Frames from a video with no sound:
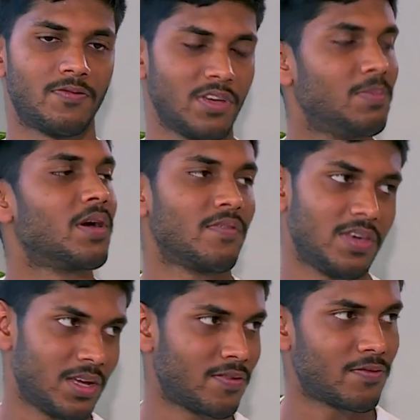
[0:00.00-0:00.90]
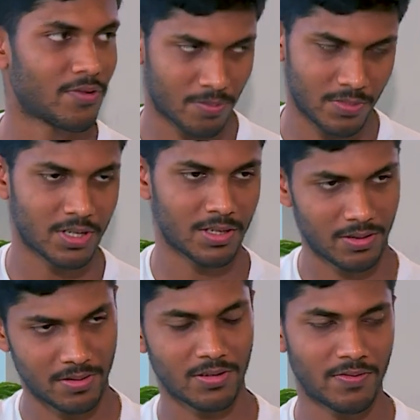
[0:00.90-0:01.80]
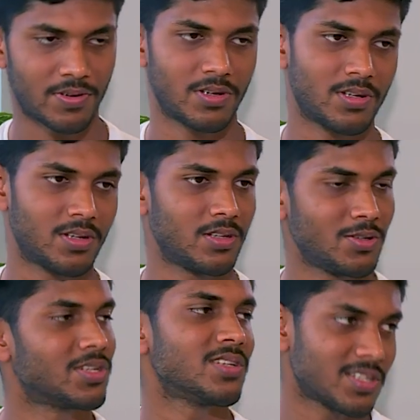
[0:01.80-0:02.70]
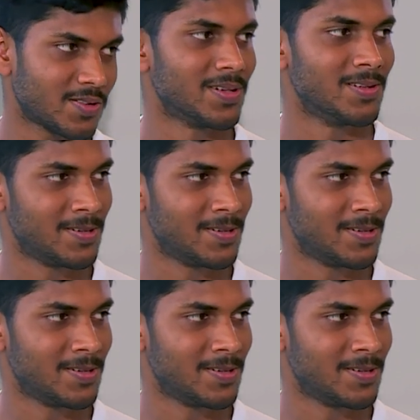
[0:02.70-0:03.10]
feedback we get from different users as well.